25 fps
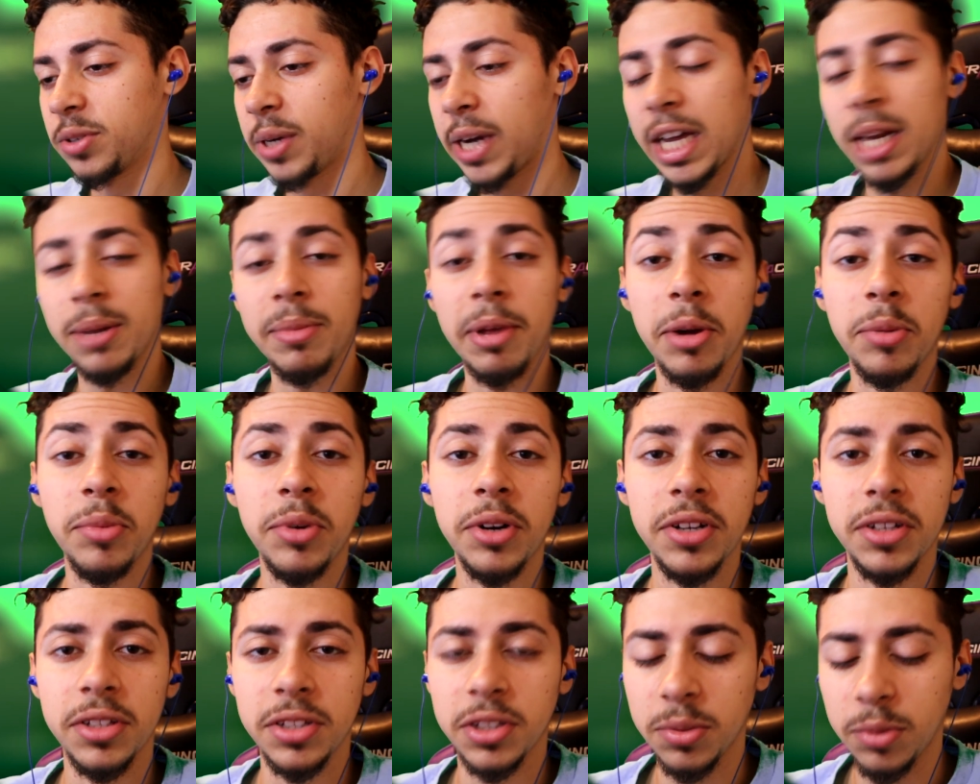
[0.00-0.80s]
So anime
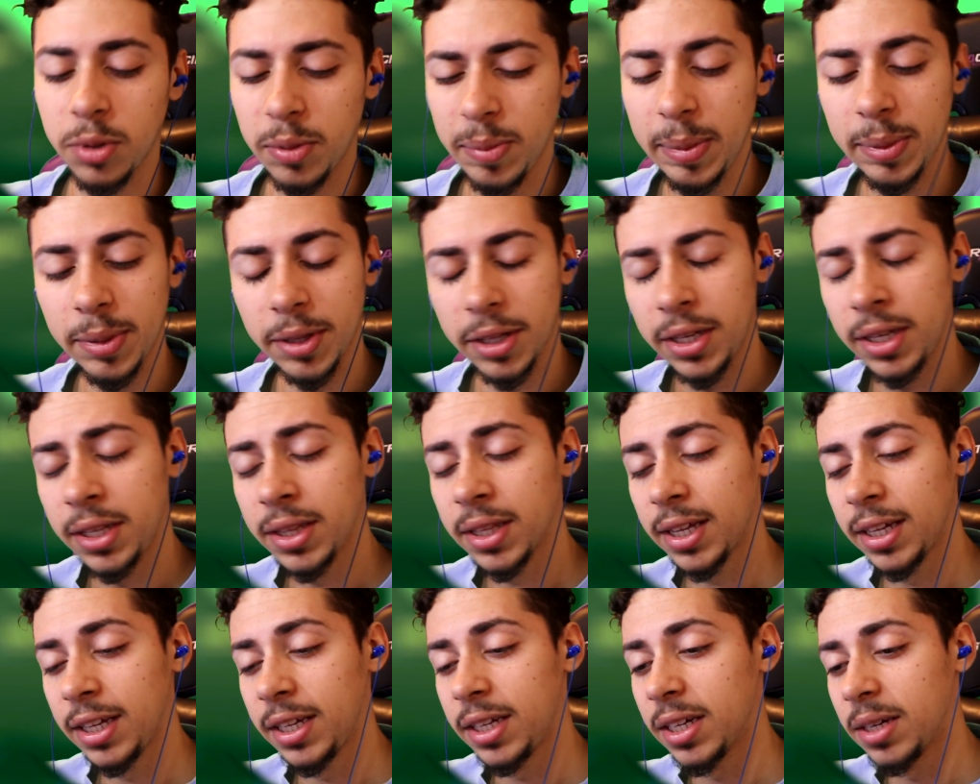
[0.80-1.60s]
one, so we'll be
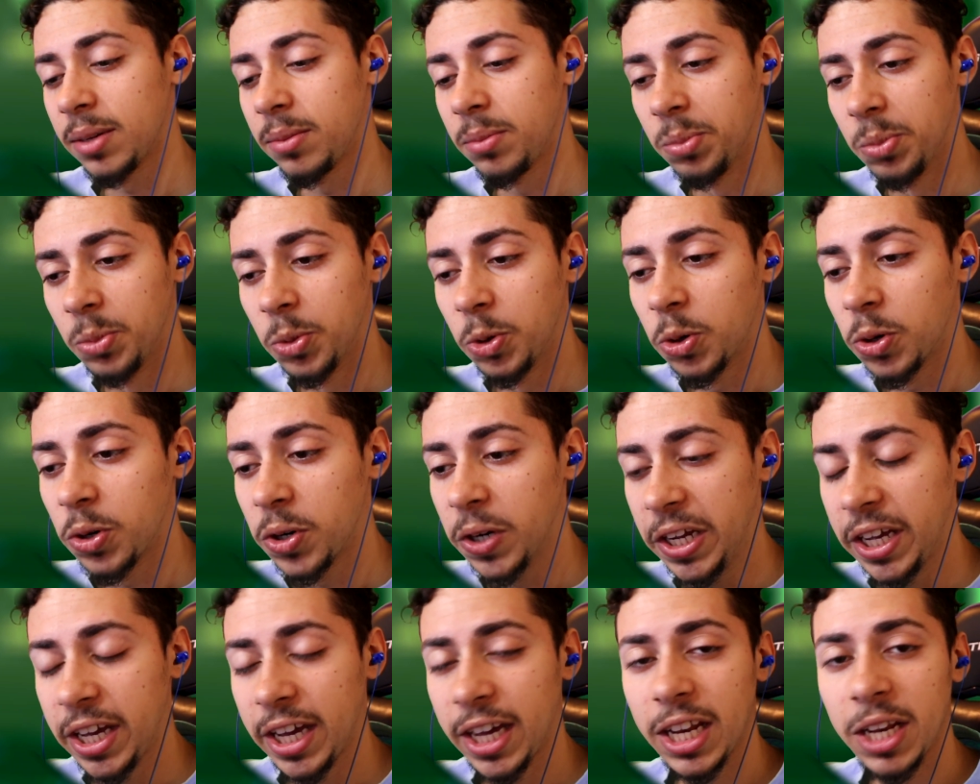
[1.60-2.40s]
playing like
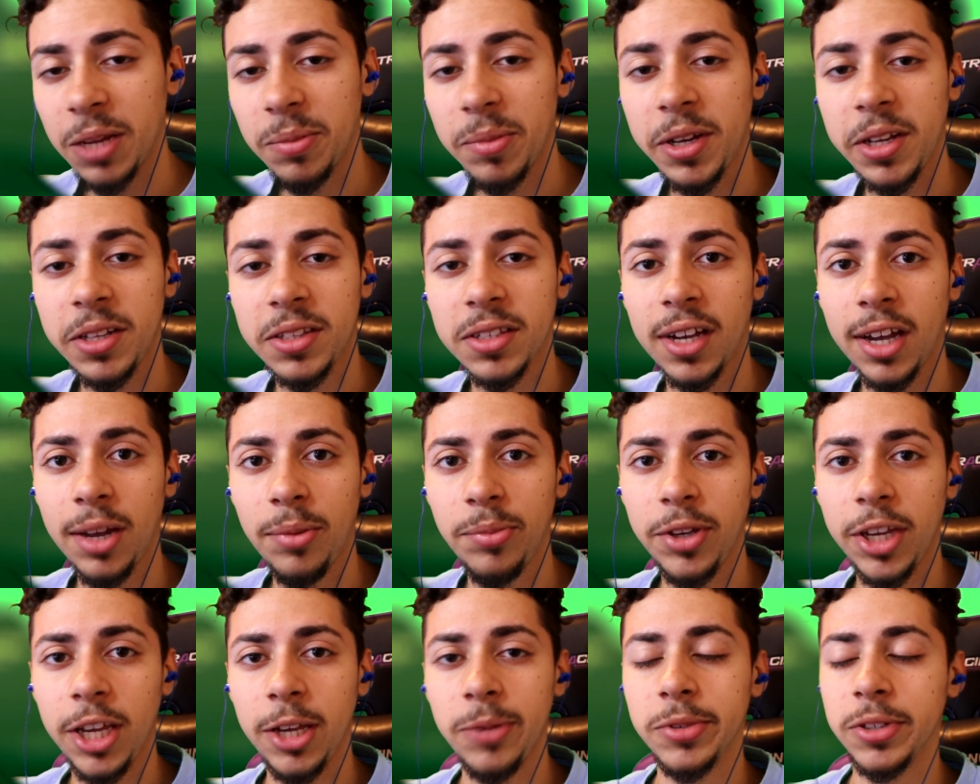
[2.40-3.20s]
more anime
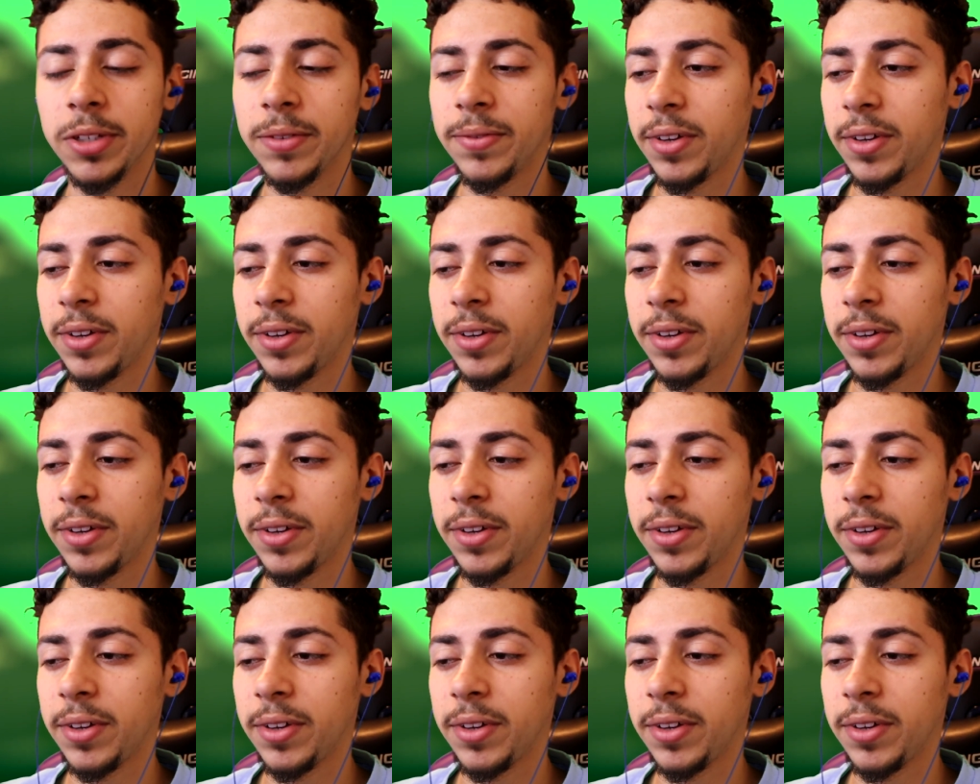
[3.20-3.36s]
type games.